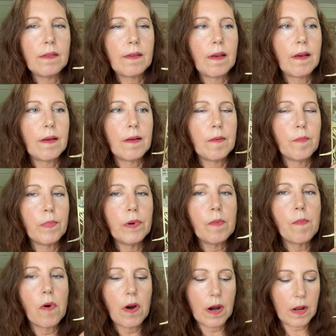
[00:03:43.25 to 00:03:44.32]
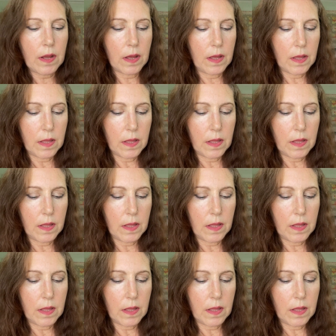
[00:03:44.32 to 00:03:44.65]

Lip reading: a bookmark.